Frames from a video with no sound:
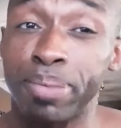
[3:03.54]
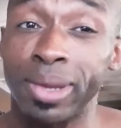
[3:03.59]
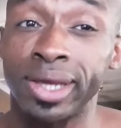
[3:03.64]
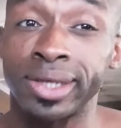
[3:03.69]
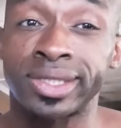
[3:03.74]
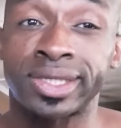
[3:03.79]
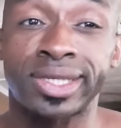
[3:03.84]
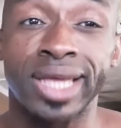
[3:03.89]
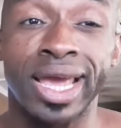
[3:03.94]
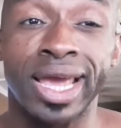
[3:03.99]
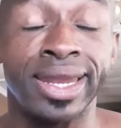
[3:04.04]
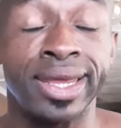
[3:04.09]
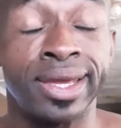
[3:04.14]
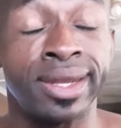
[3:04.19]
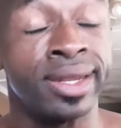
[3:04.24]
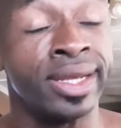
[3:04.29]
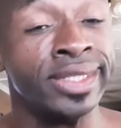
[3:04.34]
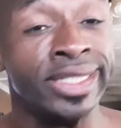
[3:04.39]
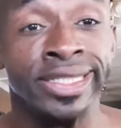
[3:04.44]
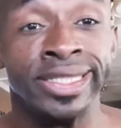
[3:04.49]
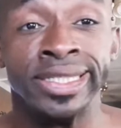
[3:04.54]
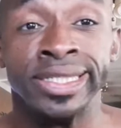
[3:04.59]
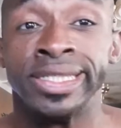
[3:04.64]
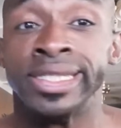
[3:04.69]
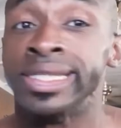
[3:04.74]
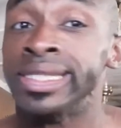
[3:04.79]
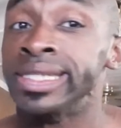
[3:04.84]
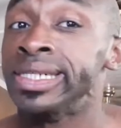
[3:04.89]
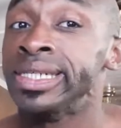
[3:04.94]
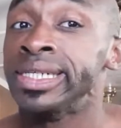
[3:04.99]
being stated,
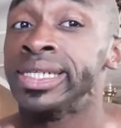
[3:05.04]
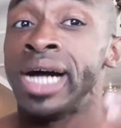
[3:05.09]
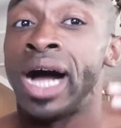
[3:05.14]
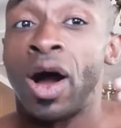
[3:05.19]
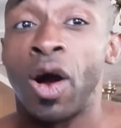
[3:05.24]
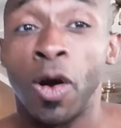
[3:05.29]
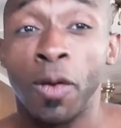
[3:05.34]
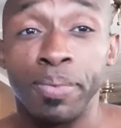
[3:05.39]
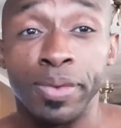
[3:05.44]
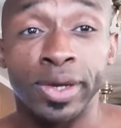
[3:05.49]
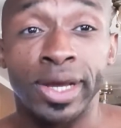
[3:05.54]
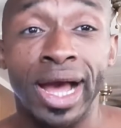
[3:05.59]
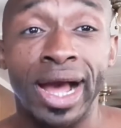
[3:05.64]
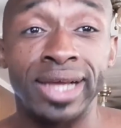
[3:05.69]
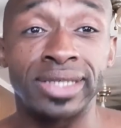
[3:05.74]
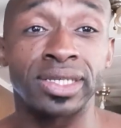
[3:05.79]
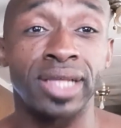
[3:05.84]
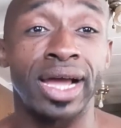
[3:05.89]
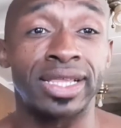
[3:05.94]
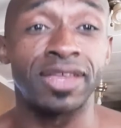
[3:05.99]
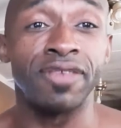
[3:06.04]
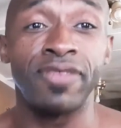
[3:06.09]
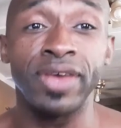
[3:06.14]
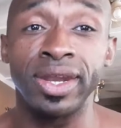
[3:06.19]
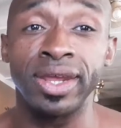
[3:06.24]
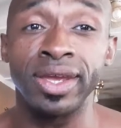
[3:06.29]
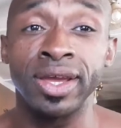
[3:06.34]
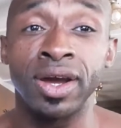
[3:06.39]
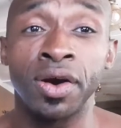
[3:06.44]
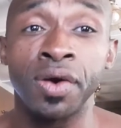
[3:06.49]
I hope you guys like the
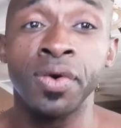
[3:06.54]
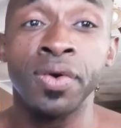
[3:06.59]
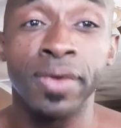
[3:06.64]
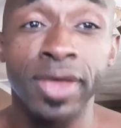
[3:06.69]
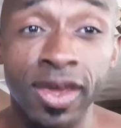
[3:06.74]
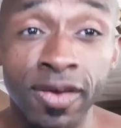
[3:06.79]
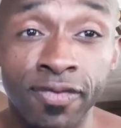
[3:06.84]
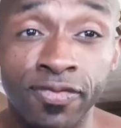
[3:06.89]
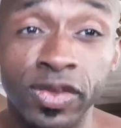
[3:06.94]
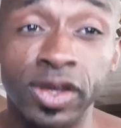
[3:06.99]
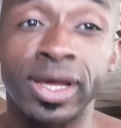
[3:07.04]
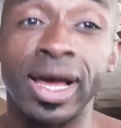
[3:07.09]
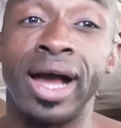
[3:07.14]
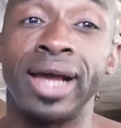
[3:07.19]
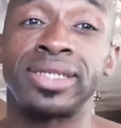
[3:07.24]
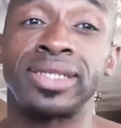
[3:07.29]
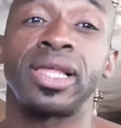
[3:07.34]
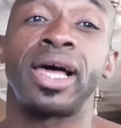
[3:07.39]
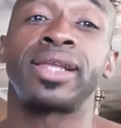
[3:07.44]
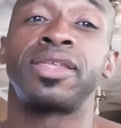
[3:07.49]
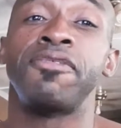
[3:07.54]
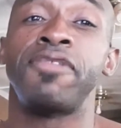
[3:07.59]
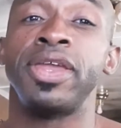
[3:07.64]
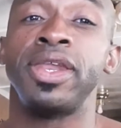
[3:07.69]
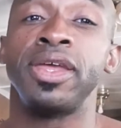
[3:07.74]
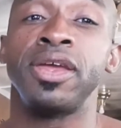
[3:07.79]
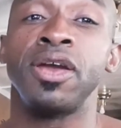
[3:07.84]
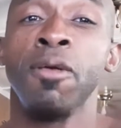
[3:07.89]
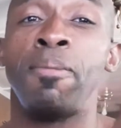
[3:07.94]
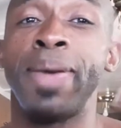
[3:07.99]
video. If you guys like the
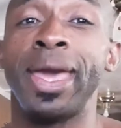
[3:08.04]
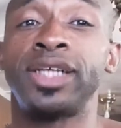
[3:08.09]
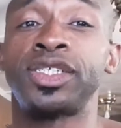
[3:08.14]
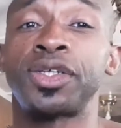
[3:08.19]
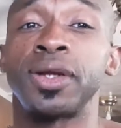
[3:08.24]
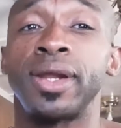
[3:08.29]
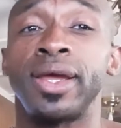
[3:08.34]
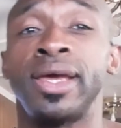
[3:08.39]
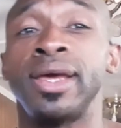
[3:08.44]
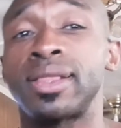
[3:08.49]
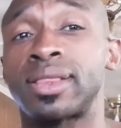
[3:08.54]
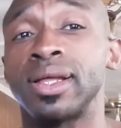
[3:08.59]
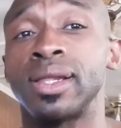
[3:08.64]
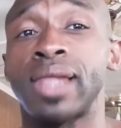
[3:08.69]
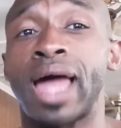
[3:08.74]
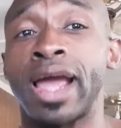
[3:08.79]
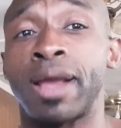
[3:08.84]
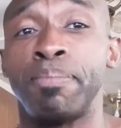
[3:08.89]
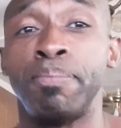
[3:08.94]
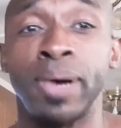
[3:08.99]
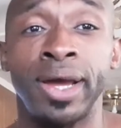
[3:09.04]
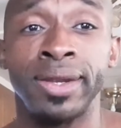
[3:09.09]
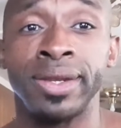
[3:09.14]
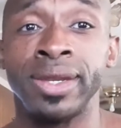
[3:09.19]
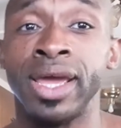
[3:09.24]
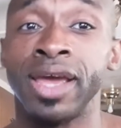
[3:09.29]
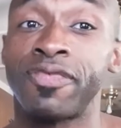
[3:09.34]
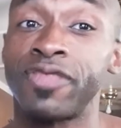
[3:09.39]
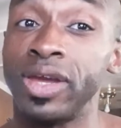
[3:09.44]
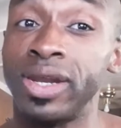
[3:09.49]
video, make sure to hit the like
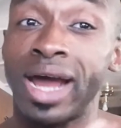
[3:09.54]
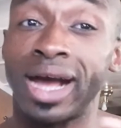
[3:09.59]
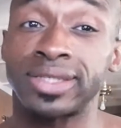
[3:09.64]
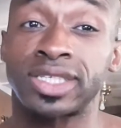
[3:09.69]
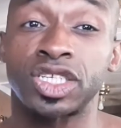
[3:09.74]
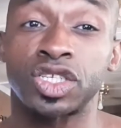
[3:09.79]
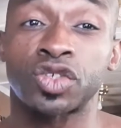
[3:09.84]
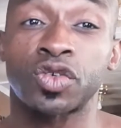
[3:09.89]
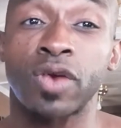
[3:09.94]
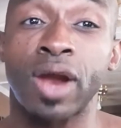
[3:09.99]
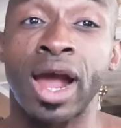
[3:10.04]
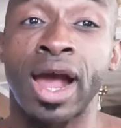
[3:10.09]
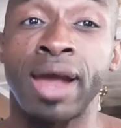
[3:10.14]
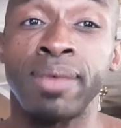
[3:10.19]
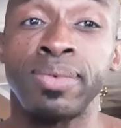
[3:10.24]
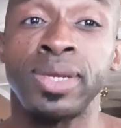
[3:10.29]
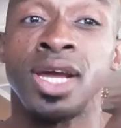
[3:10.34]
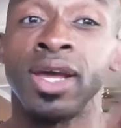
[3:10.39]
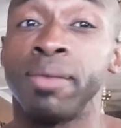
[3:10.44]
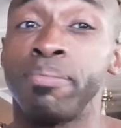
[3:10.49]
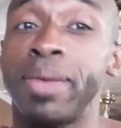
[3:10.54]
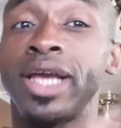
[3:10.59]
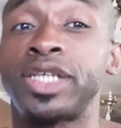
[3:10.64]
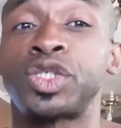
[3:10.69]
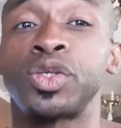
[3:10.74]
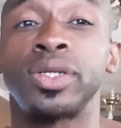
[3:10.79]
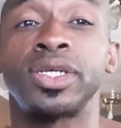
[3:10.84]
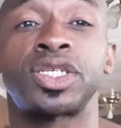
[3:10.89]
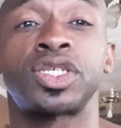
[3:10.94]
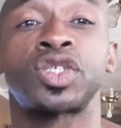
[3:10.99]
button. If you're not subscribed, make
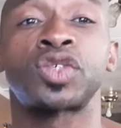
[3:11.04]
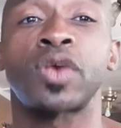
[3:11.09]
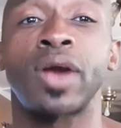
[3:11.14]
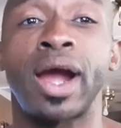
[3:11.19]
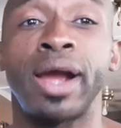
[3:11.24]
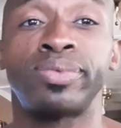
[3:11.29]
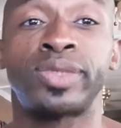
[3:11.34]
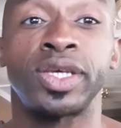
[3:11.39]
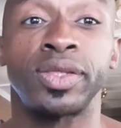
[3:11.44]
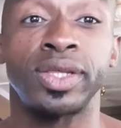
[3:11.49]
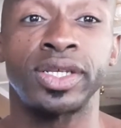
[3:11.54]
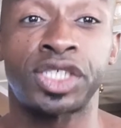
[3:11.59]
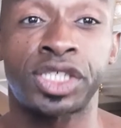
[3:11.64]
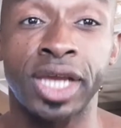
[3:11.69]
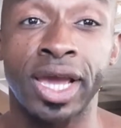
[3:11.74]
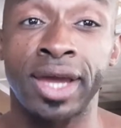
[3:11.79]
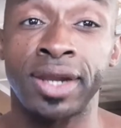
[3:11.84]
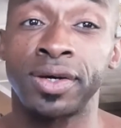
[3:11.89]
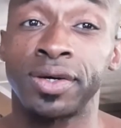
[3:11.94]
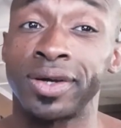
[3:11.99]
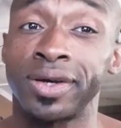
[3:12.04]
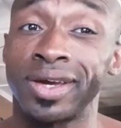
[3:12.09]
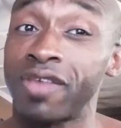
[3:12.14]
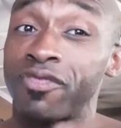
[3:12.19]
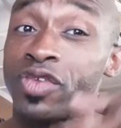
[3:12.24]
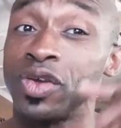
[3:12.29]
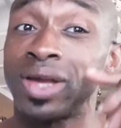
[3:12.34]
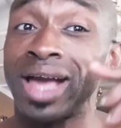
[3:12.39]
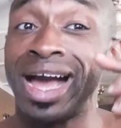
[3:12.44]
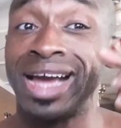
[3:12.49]
sure to subscribe to the channel. And
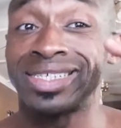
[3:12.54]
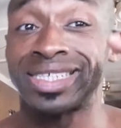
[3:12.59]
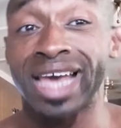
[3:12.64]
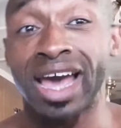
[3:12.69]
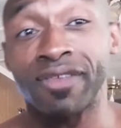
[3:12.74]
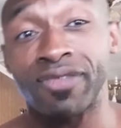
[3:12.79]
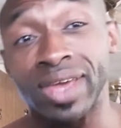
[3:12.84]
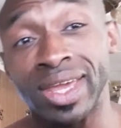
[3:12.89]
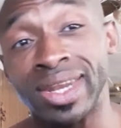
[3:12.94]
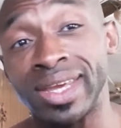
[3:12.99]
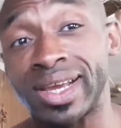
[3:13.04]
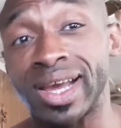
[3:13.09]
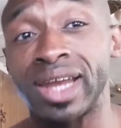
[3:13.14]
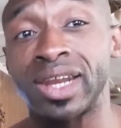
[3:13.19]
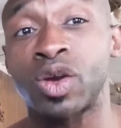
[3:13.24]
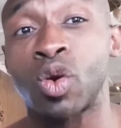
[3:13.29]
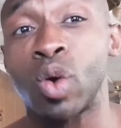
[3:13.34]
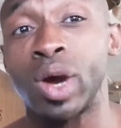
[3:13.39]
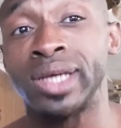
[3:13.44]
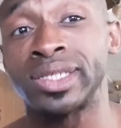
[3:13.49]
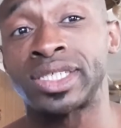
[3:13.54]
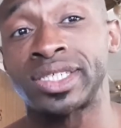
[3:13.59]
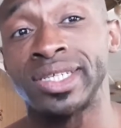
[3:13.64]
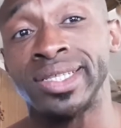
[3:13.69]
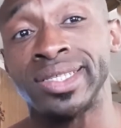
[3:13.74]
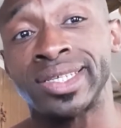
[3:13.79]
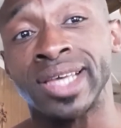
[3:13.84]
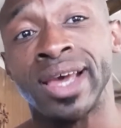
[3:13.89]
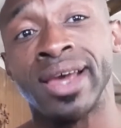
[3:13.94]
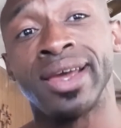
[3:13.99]
if you guys have any kind of
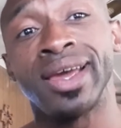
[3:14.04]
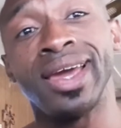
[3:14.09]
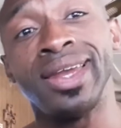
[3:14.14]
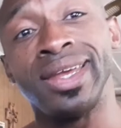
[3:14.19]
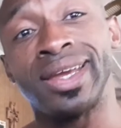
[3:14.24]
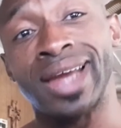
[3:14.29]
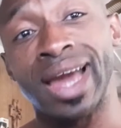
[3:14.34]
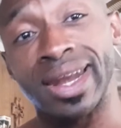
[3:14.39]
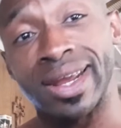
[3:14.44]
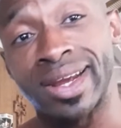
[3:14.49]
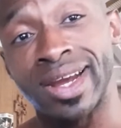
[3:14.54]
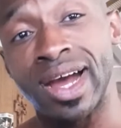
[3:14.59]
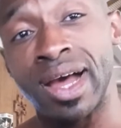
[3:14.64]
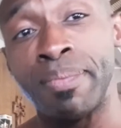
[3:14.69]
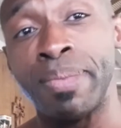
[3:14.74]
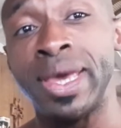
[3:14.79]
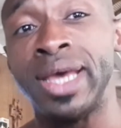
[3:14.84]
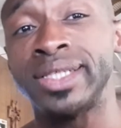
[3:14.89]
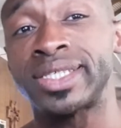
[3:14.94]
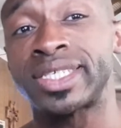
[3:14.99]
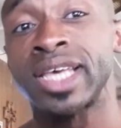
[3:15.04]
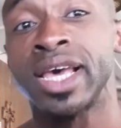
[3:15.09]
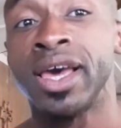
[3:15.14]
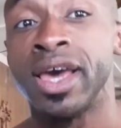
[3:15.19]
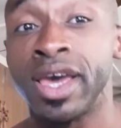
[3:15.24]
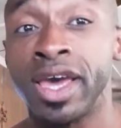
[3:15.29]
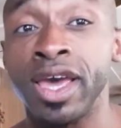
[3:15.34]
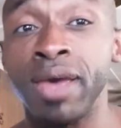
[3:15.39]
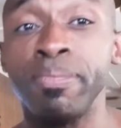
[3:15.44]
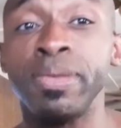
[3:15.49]
questions, any kind of comments,
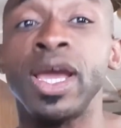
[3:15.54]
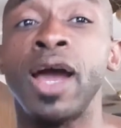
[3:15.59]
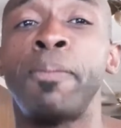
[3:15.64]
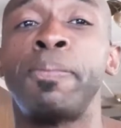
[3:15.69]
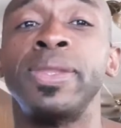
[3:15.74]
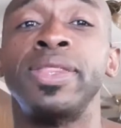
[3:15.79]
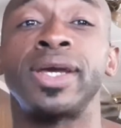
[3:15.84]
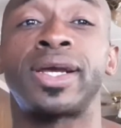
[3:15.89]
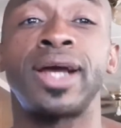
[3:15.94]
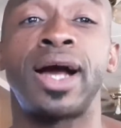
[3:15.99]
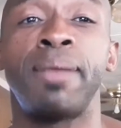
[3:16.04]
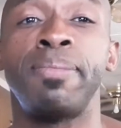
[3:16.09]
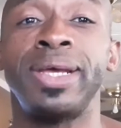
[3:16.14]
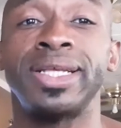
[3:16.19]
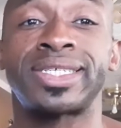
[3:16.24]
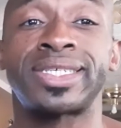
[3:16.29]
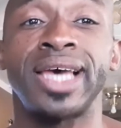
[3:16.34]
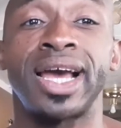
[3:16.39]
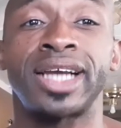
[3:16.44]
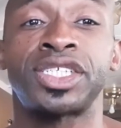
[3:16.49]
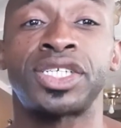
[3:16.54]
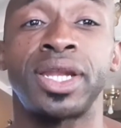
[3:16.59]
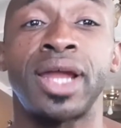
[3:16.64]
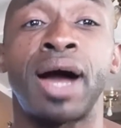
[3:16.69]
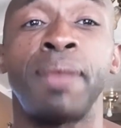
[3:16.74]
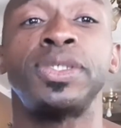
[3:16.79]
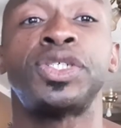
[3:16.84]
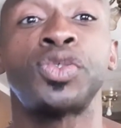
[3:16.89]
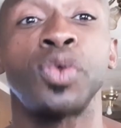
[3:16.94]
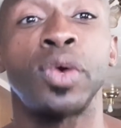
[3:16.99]
hit me up in the comment section.
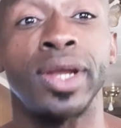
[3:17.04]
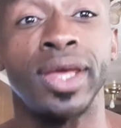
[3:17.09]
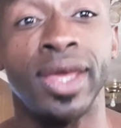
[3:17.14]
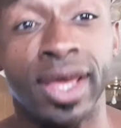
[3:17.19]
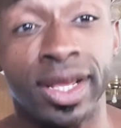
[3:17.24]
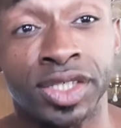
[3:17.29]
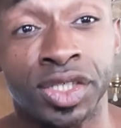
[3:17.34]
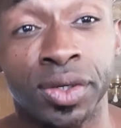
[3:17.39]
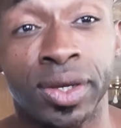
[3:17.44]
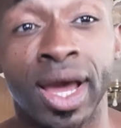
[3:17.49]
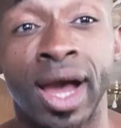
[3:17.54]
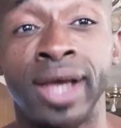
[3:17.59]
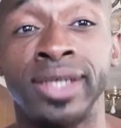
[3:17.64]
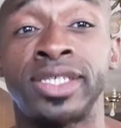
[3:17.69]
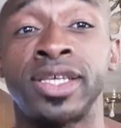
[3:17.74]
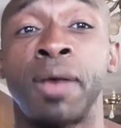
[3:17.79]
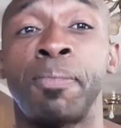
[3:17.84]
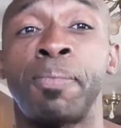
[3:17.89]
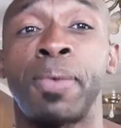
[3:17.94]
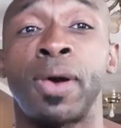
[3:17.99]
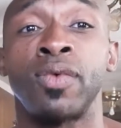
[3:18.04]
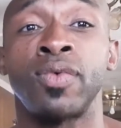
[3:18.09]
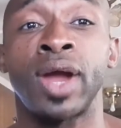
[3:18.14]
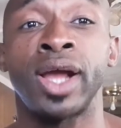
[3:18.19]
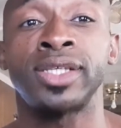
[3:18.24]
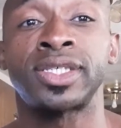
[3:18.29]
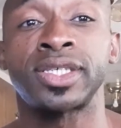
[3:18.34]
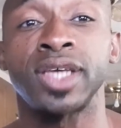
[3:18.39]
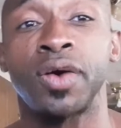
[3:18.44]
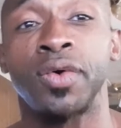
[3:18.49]
I'll be sure to hit you guys up, all
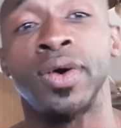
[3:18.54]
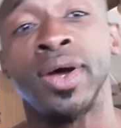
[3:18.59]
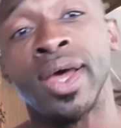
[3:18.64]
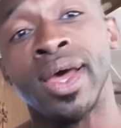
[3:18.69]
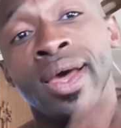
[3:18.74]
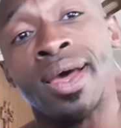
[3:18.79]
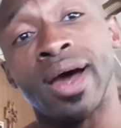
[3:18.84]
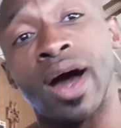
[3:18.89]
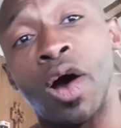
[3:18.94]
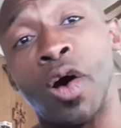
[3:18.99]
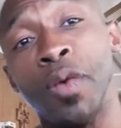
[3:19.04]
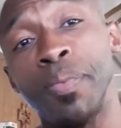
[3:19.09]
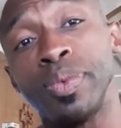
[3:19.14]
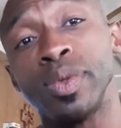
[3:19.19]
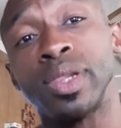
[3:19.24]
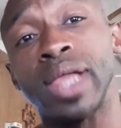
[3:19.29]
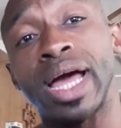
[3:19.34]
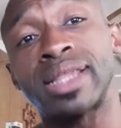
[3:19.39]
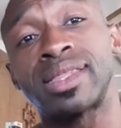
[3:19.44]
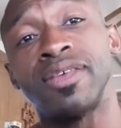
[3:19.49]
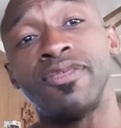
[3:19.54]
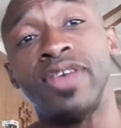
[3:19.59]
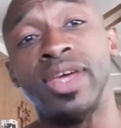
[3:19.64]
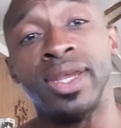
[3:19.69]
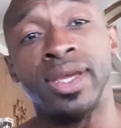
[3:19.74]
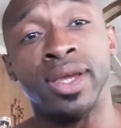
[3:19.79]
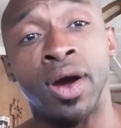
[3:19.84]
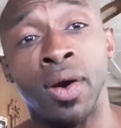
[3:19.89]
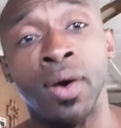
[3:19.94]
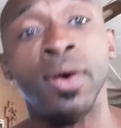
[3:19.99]
right? So, I hope you like the
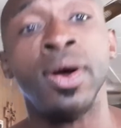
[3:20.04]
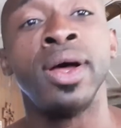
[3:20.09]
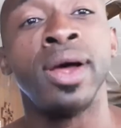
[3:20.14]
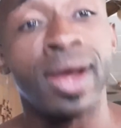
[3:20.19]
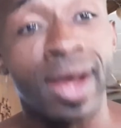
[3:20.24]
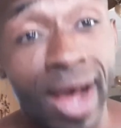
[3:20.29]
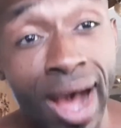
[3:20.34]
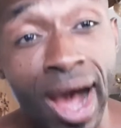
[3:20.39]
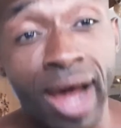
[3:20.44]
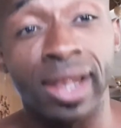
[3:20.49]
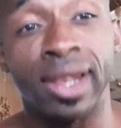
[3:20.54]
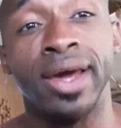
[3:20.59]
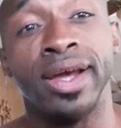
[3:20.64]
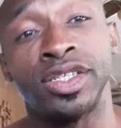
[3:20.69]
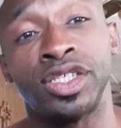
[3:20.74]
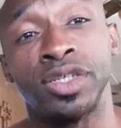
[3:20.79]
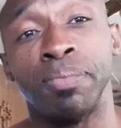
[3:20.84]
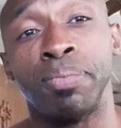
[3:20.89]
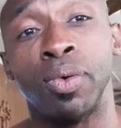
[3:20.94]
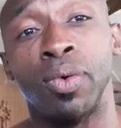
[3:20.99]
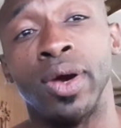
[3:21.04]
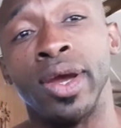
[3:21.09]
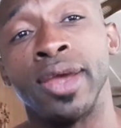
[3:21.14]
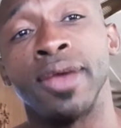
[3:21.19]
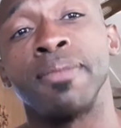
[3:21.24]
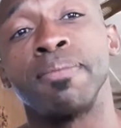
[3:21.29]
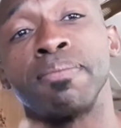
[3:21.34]
video. Holla at your boy.